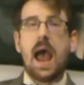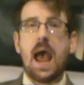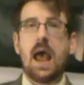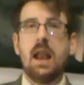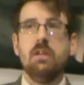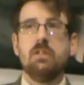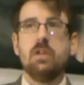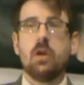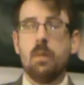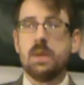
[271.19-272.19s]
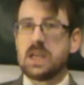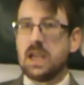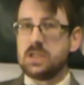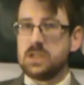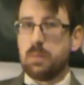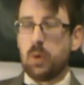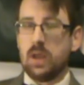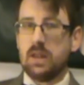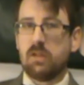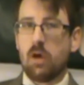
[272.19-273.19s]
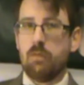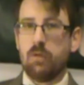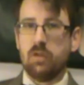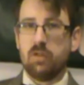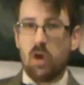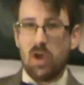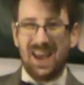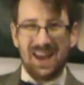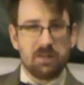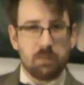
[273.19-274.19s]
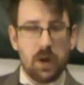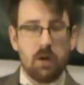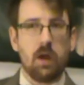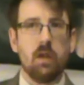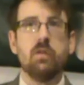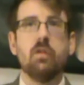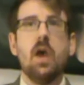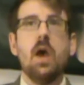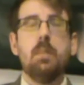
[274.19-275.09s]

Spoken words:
And the commentators are putting this over as her inexperience.